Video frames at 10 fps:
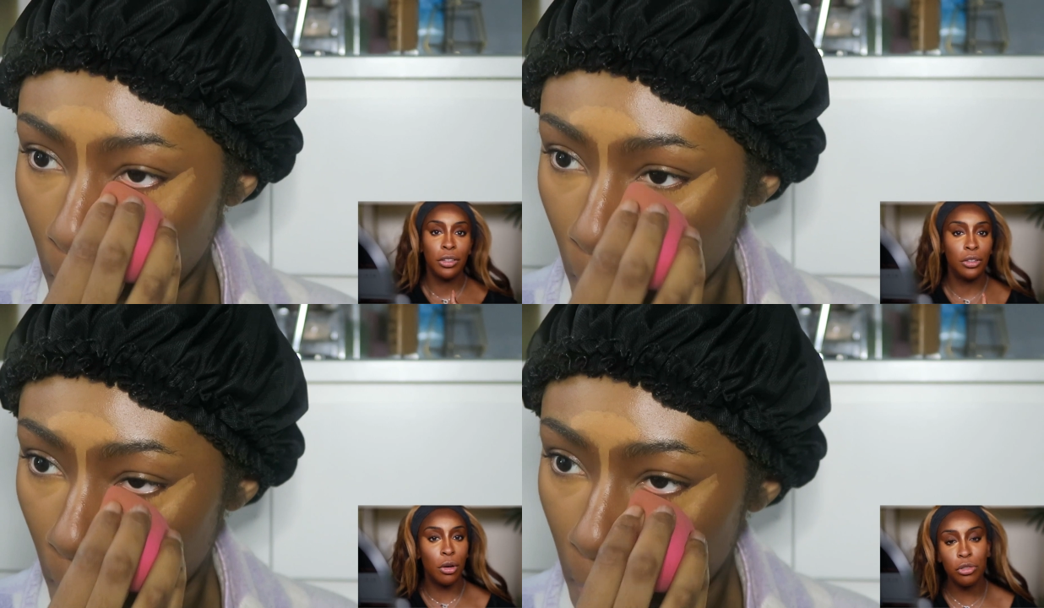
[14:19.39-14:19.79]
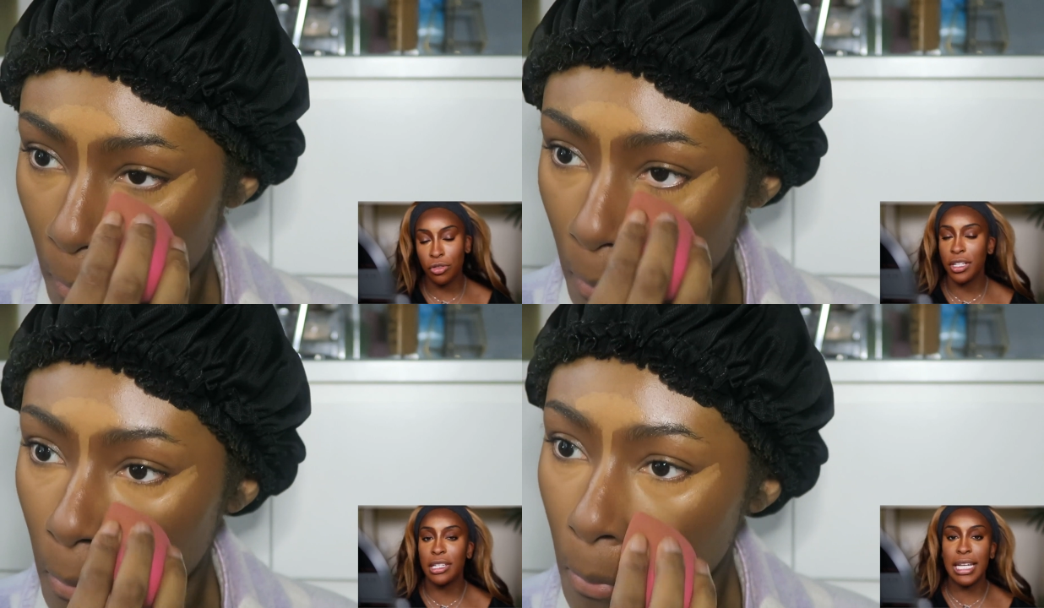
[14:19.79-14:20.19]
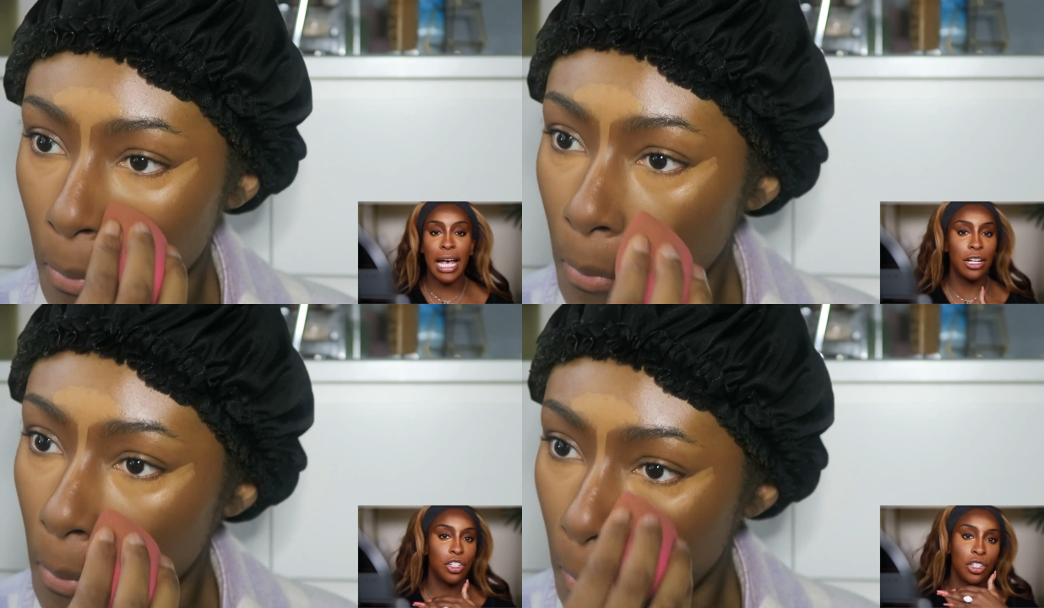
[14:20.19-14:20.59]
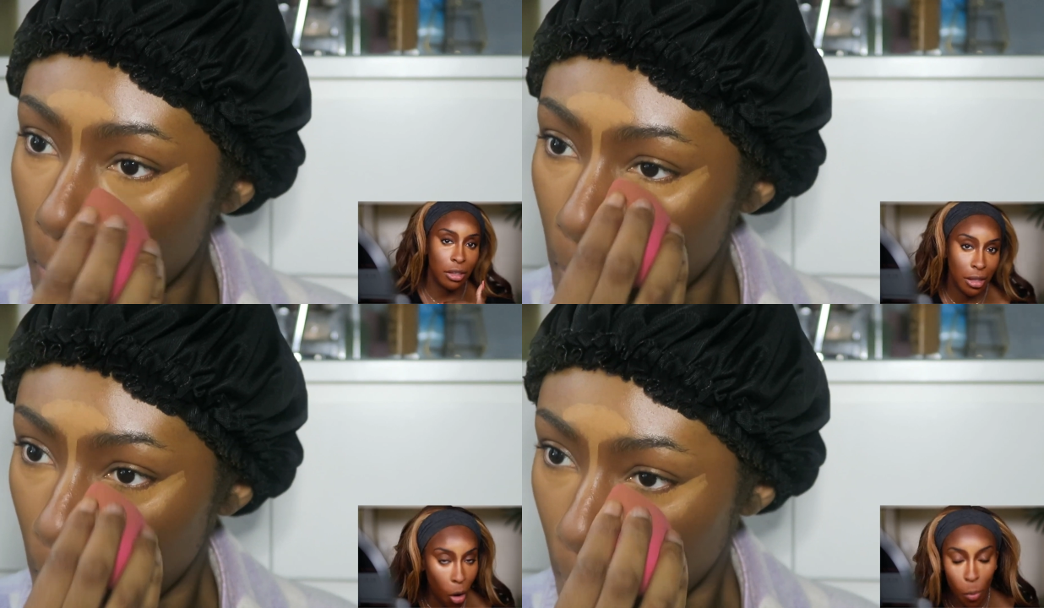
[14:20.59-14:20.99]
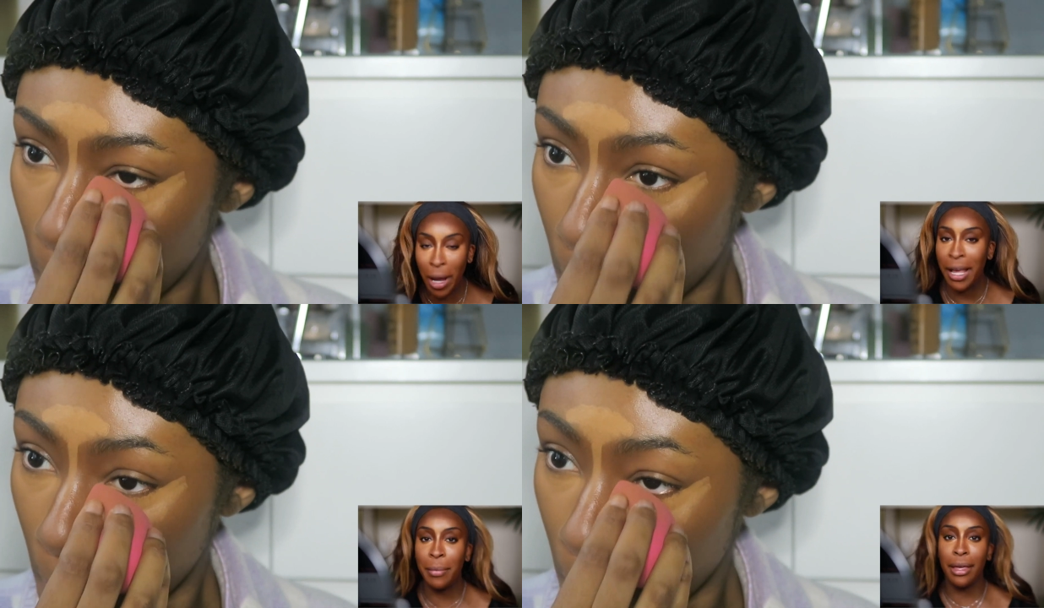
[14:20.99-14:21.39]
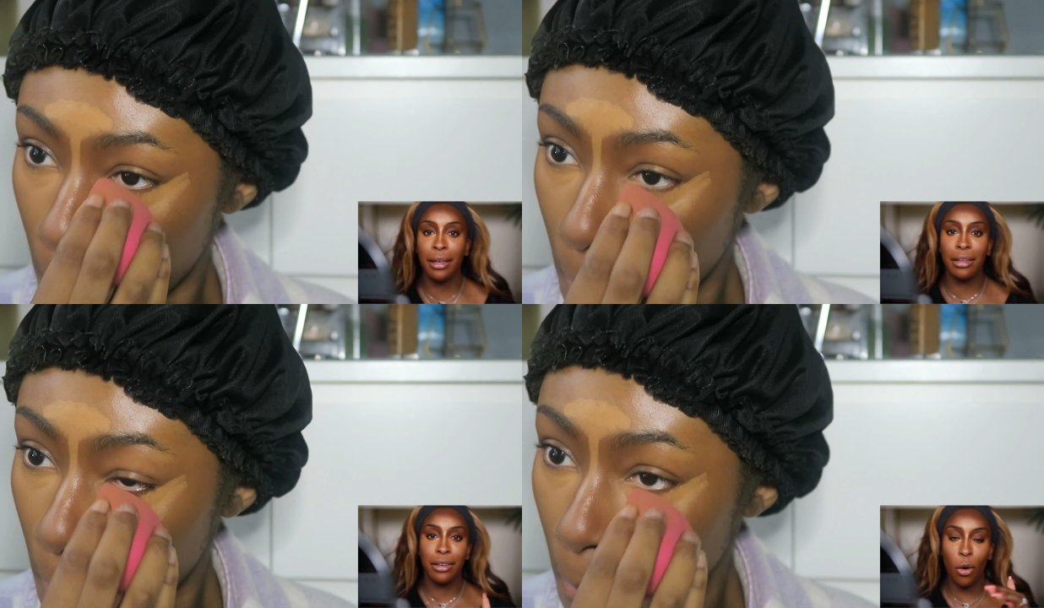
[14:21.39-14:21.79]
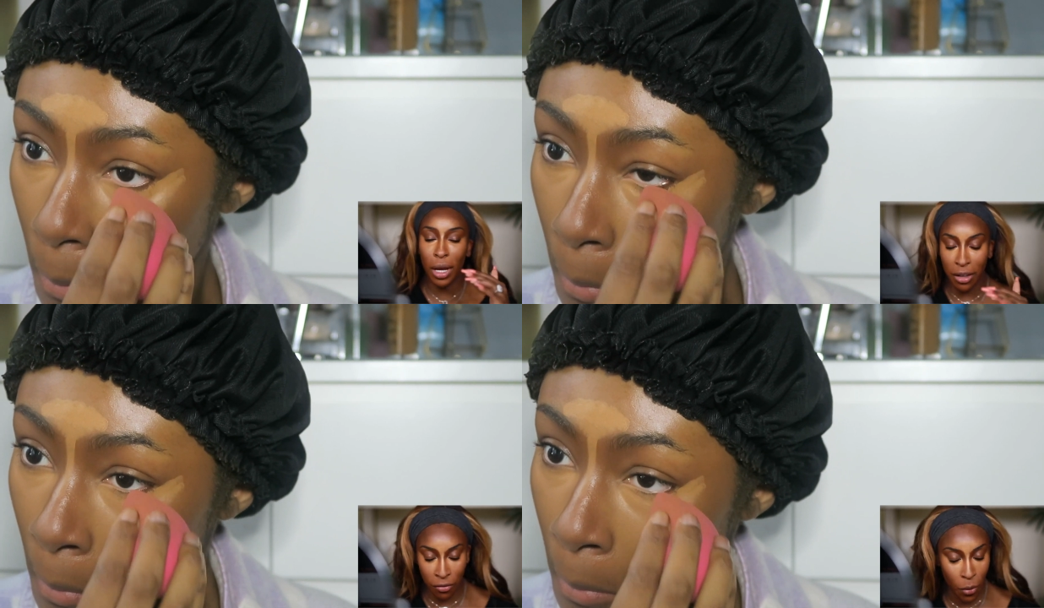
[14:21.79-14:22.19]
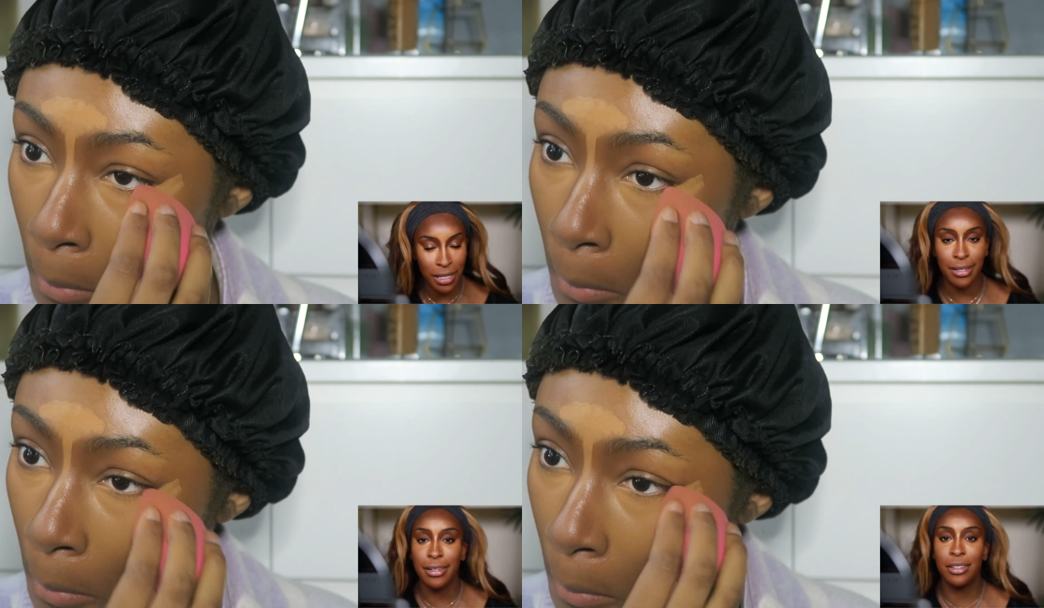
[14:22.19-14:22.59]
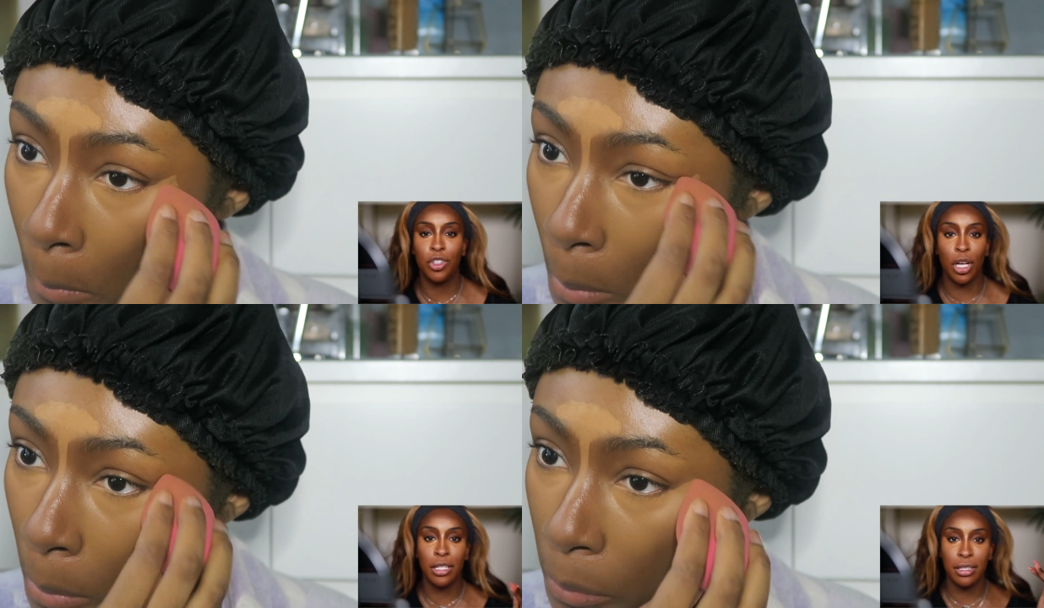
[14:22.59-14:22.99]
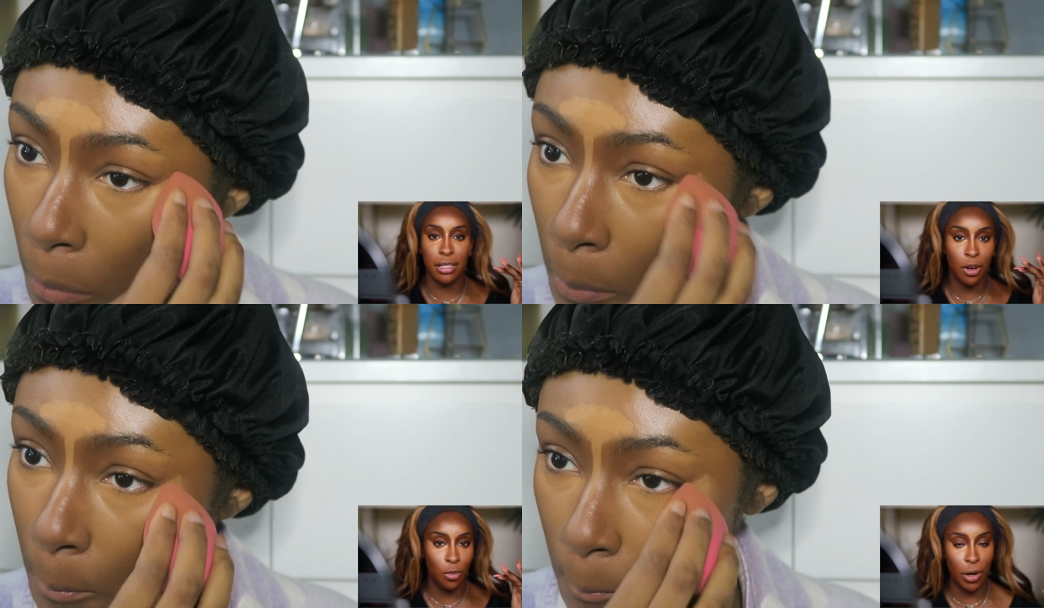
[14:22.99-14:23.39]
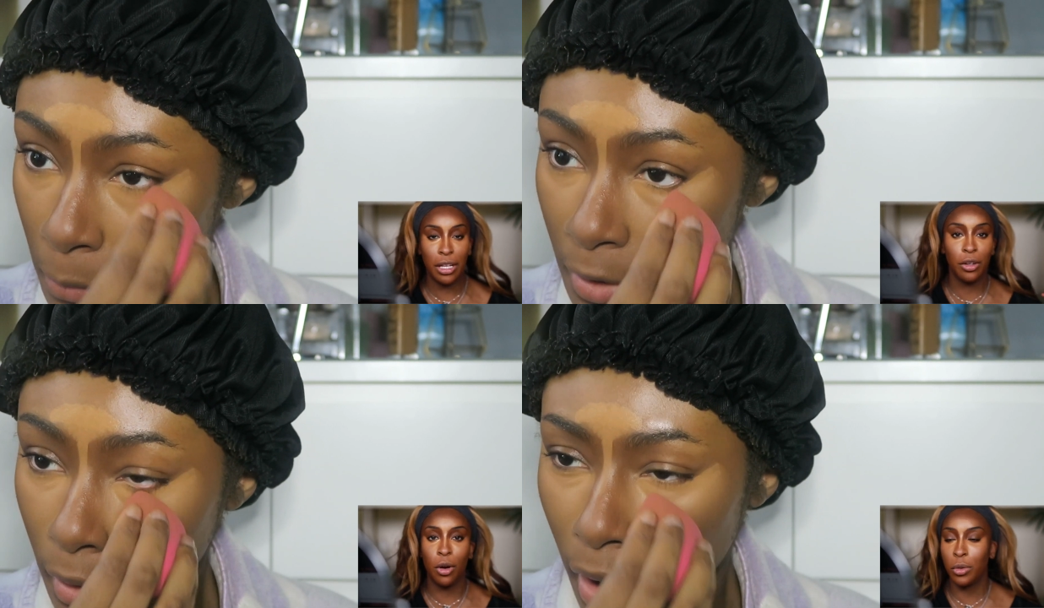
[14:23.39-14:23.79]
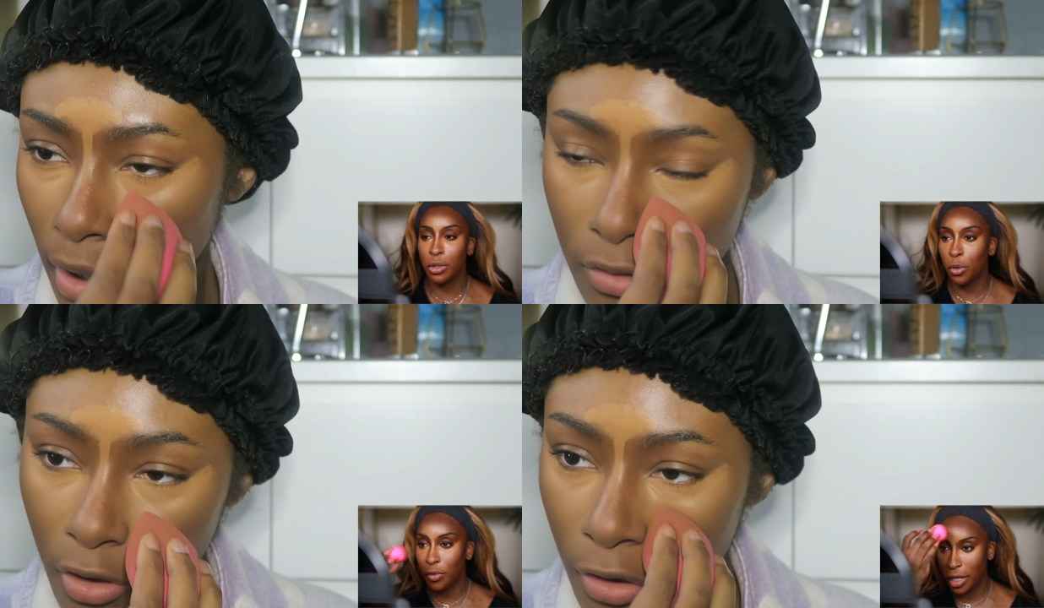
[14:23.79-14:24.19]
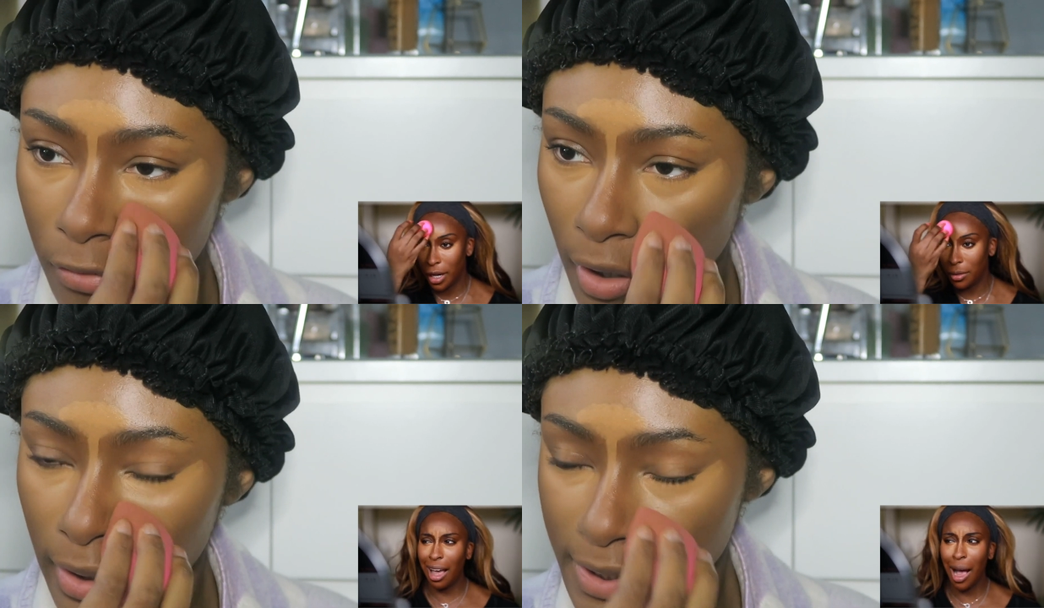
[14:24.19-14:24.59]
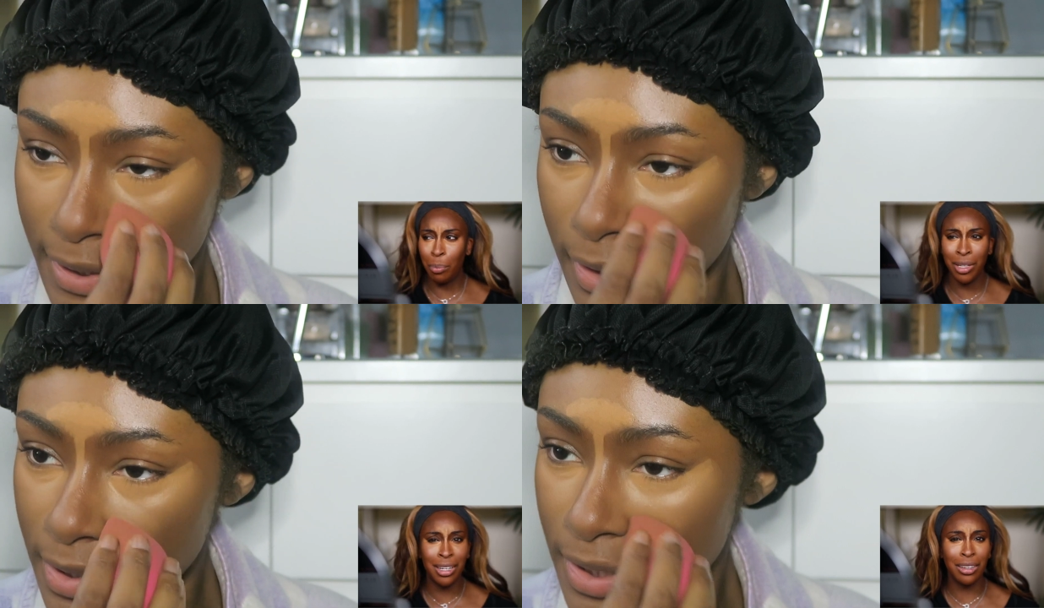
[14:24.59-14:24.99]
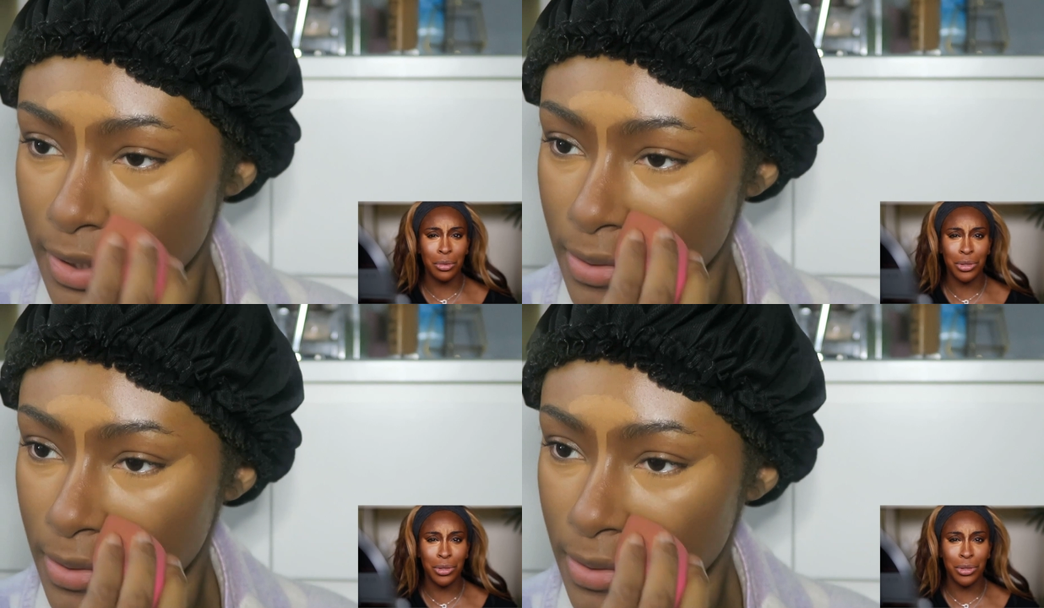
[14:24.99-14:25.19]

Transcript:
Speaker 1: no strings attached, no payment, no invoices, just a regular old... I know, right, sis?